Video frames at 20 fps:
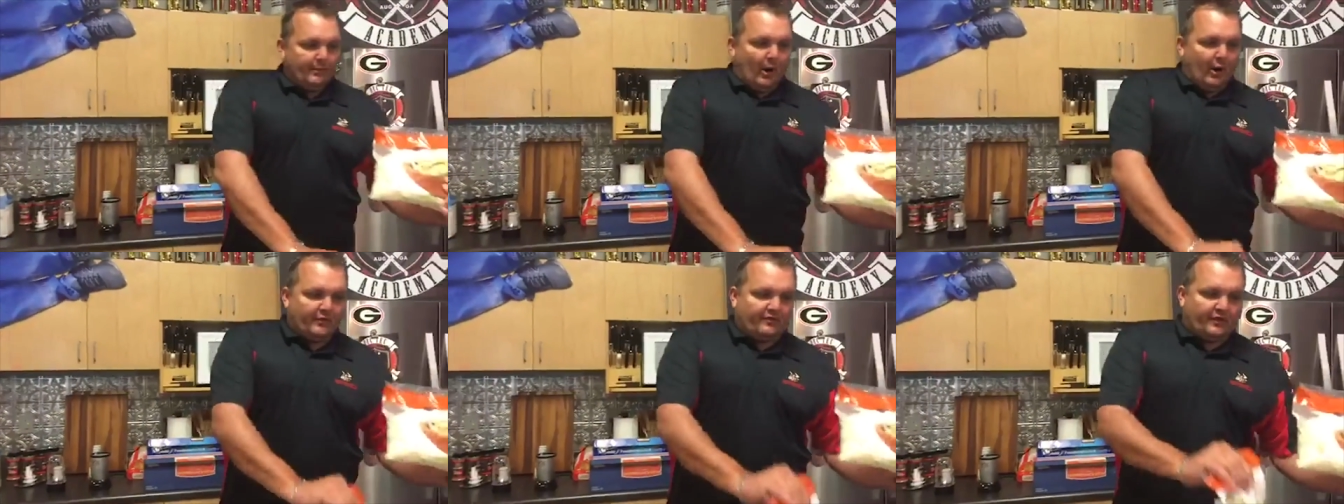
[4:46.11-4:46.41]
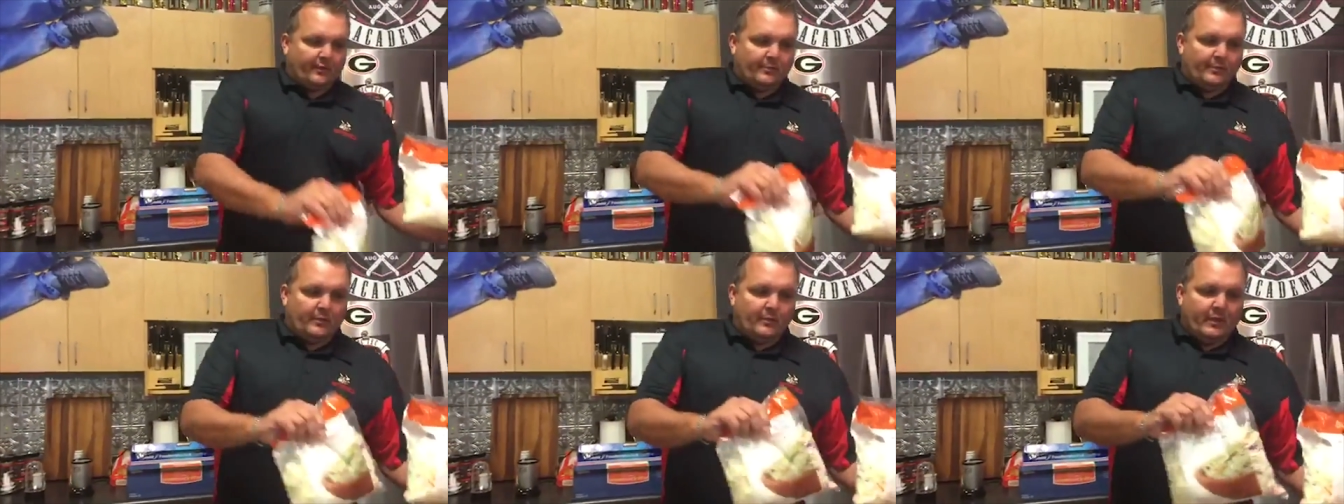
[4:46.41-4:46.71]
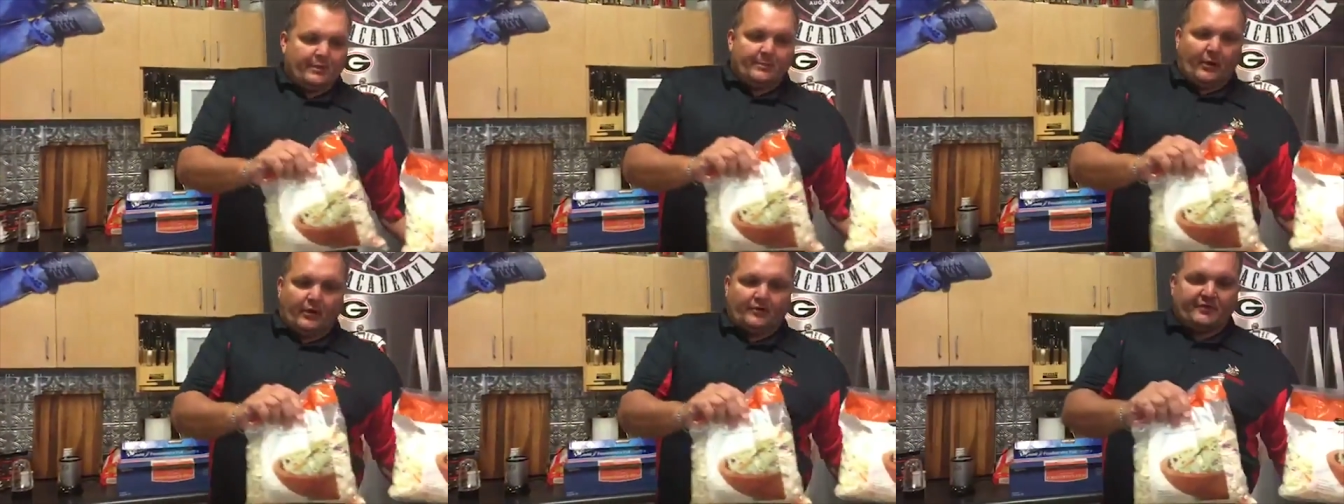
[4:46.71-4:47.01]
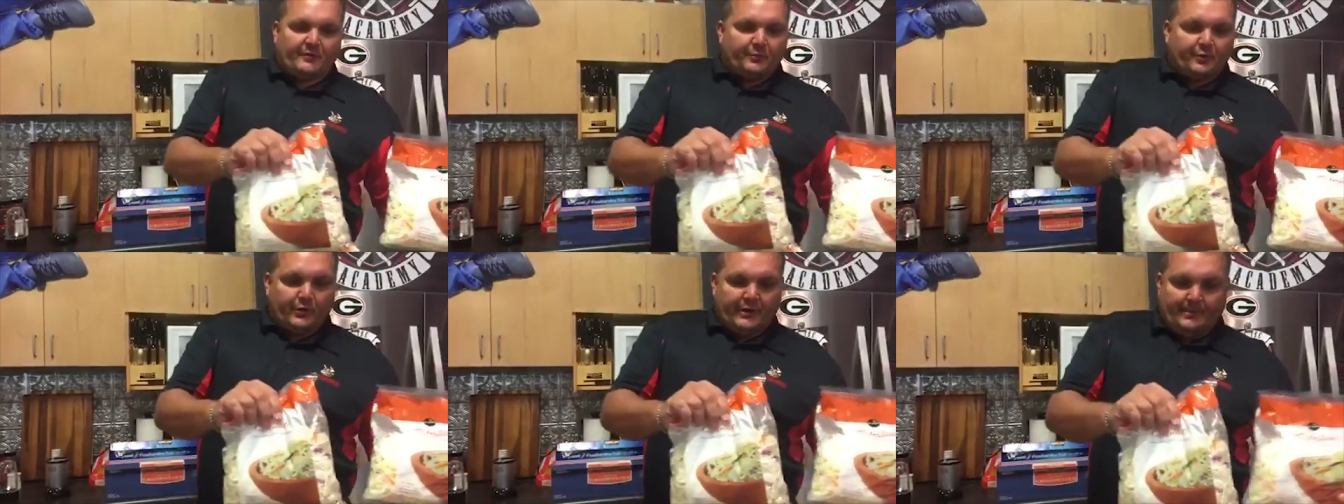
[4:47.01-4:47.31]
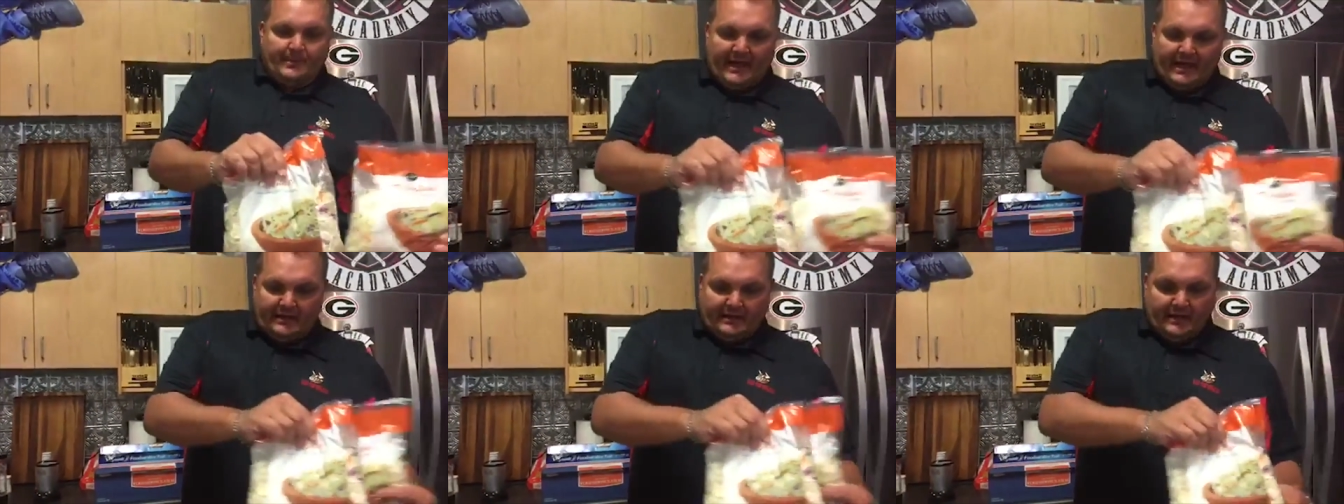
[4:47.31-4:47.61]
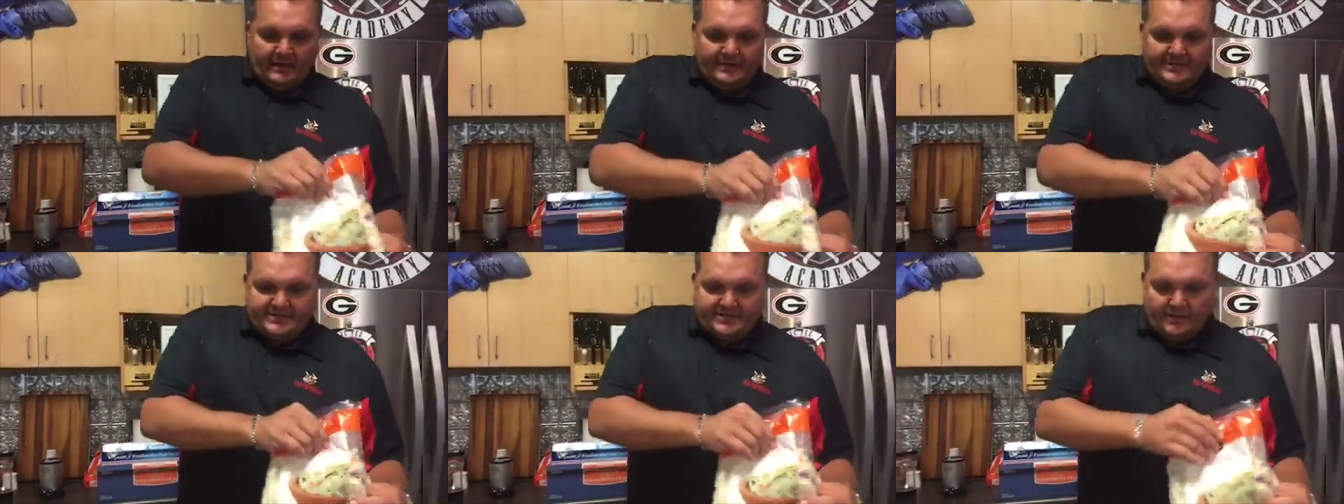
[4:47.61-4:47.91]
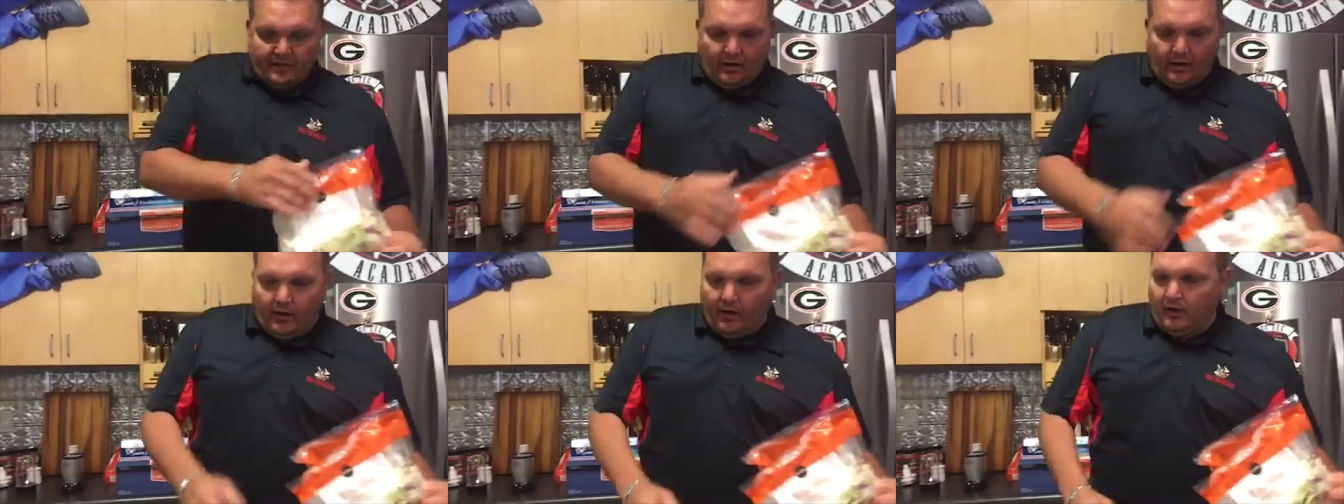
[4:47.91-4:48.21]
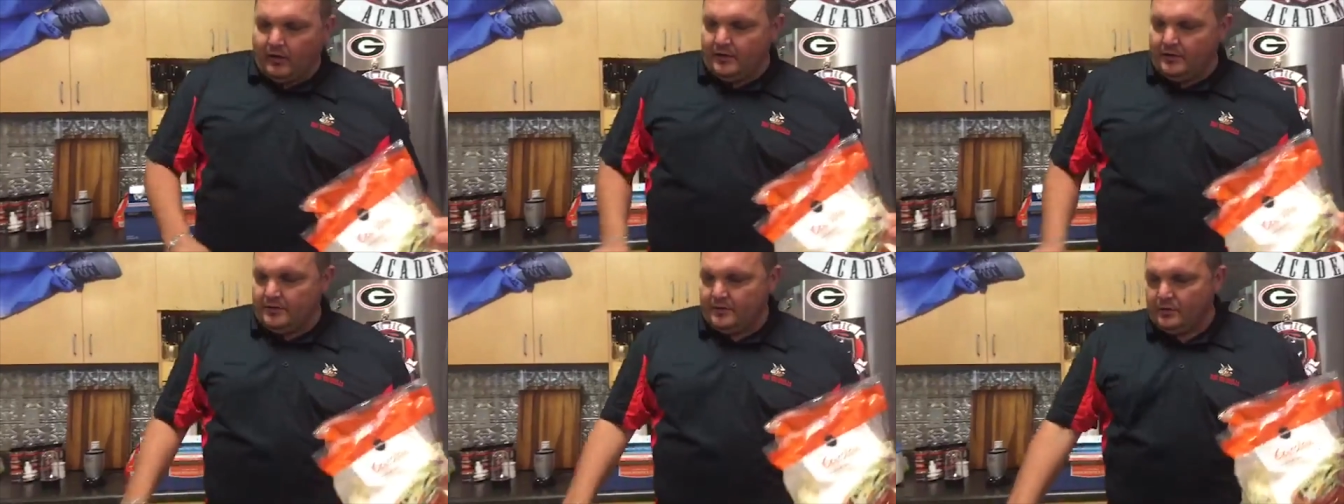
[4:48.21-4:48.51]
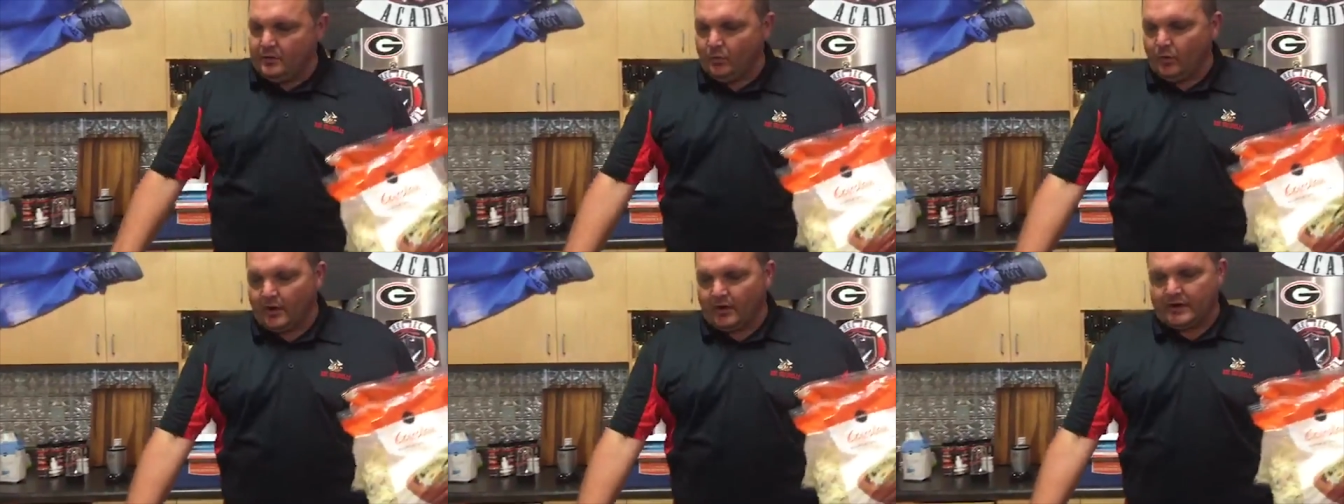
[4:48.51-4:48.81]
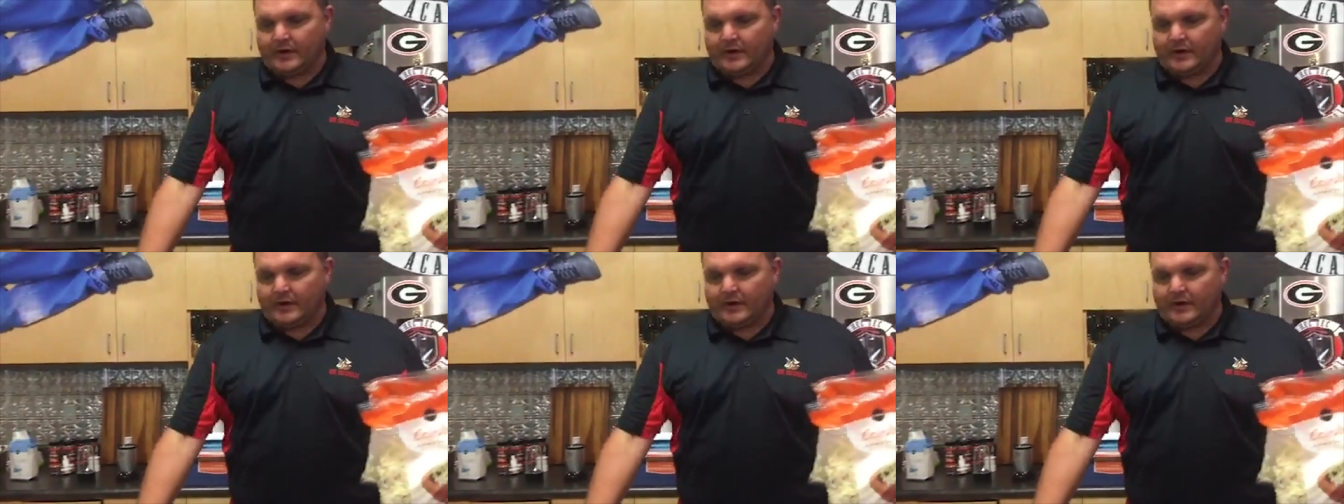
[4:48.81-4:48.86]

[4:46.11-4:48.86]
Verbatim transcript: we bought some, we bought some pre-made slaw.